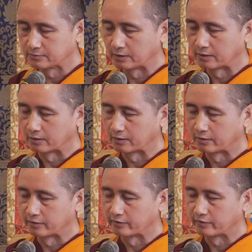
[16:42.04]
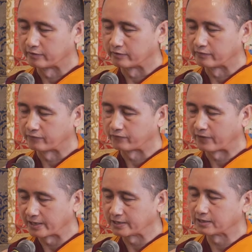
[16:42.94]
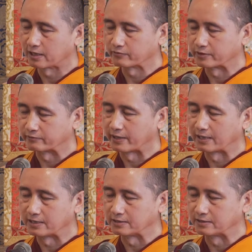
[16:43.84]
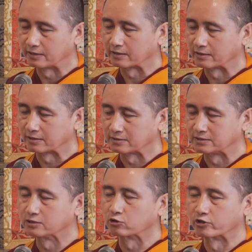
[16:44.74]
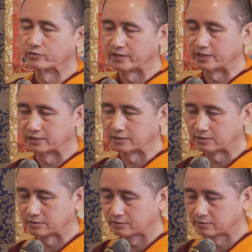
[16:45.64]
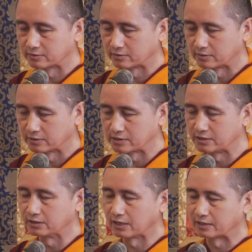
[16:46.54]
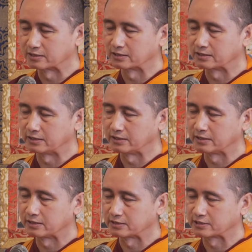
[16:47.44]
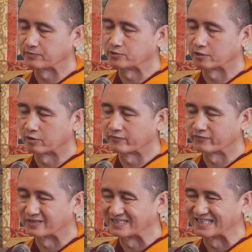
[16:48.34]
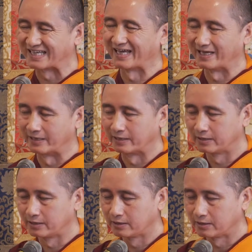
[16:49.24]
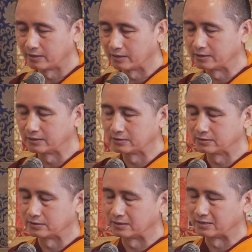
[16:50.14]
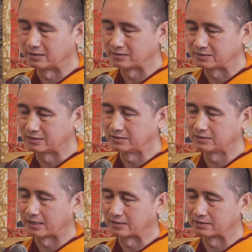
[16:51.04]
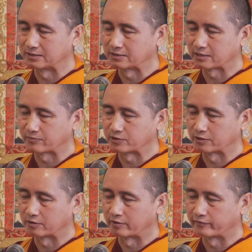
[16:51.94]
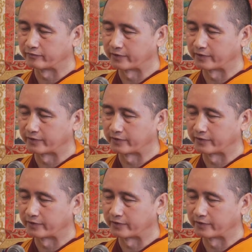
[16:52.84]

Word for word: Uh, finding out the reality that is still contaminated, still under the subject of decay, into, uh, still under the subject of